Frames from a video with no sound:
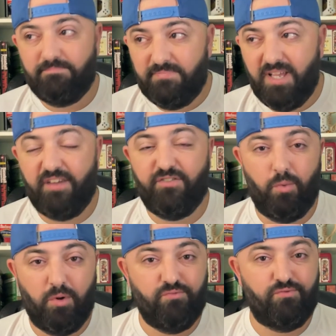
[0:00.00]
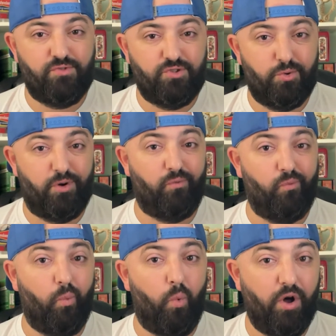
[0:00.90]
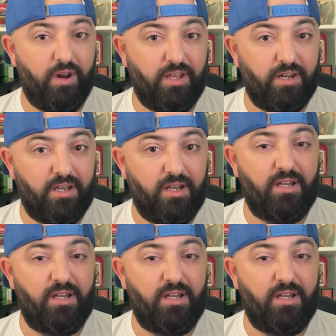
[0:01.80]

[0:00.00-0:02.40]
everyone sort of wanted